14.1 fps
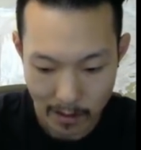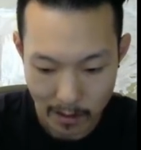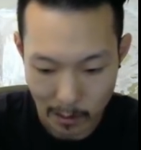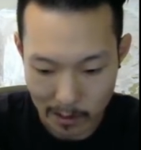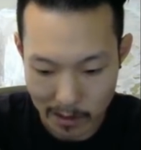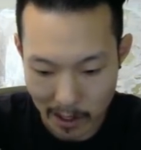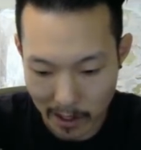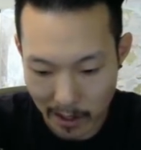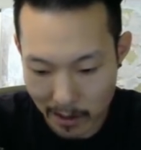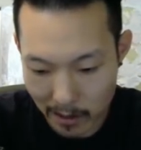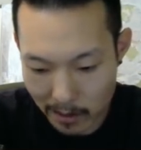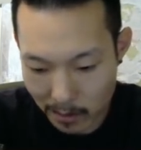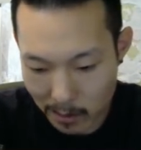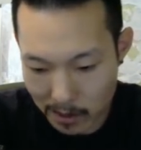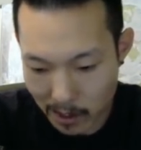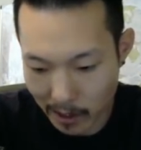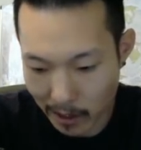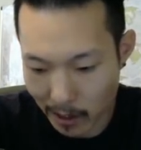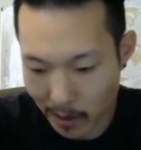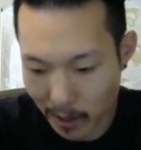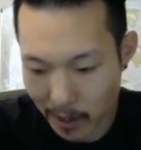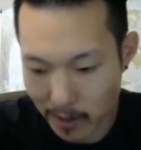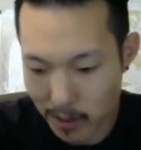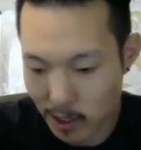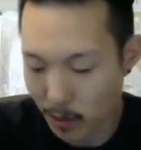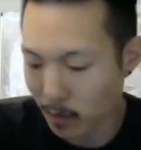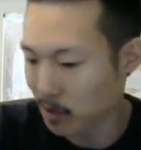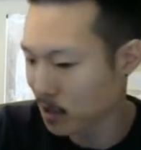We'll take it, we'll take it. Okay,
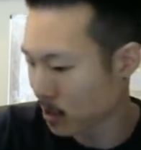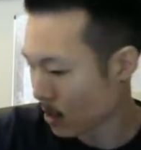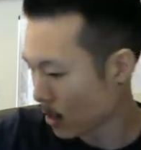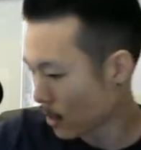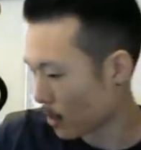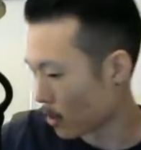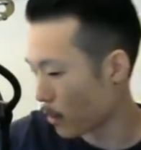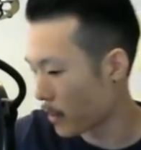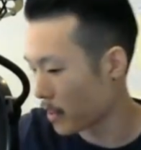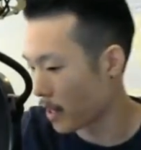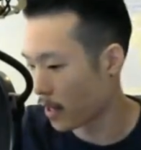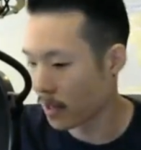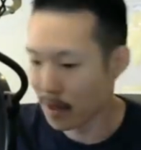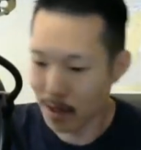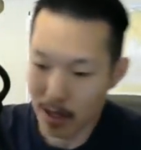two words. No win there.